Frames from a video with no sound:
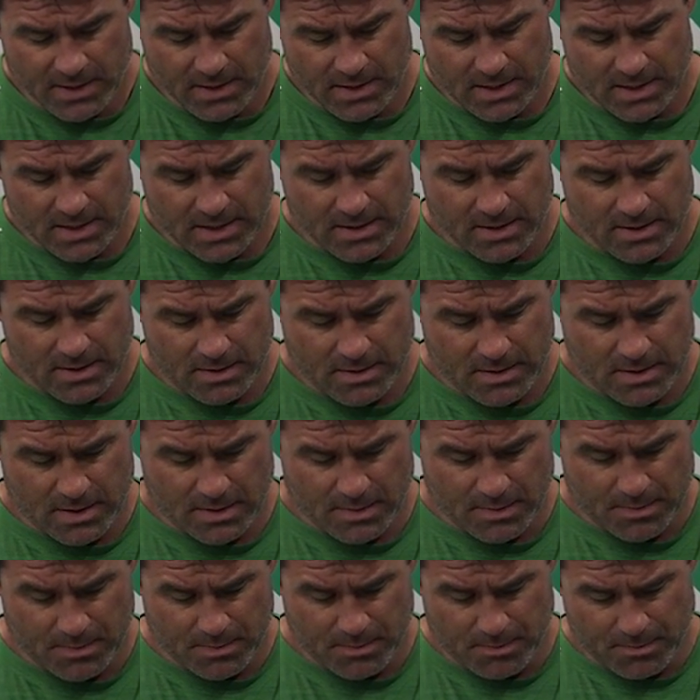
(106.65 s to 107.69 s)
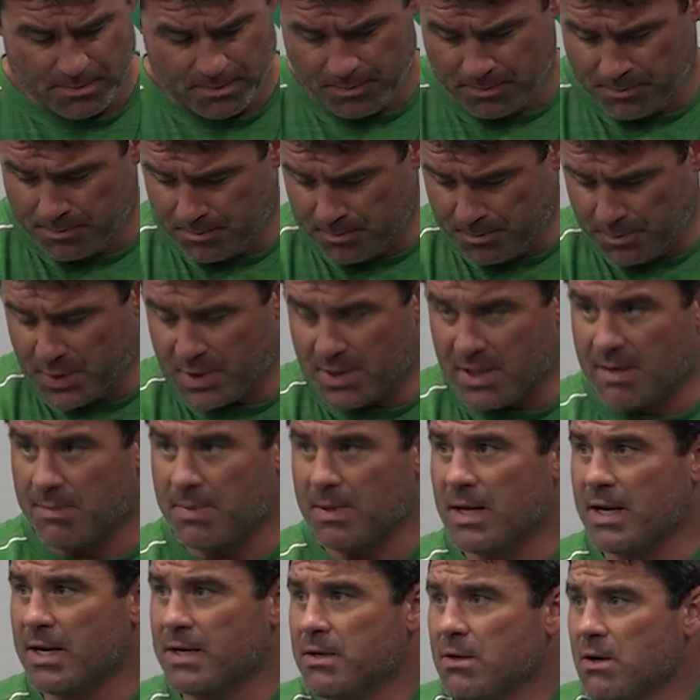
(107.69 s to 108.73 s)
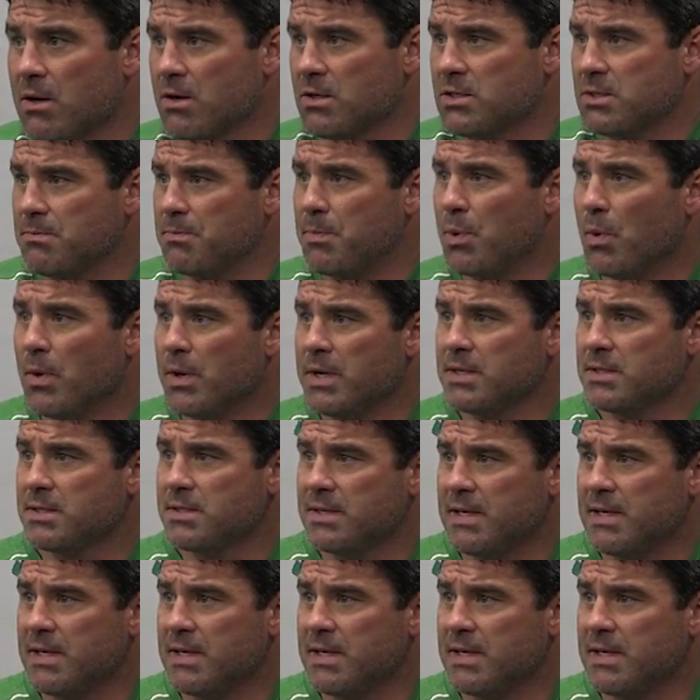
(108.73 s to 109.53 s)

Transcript: they're putting up a lot of yards and points.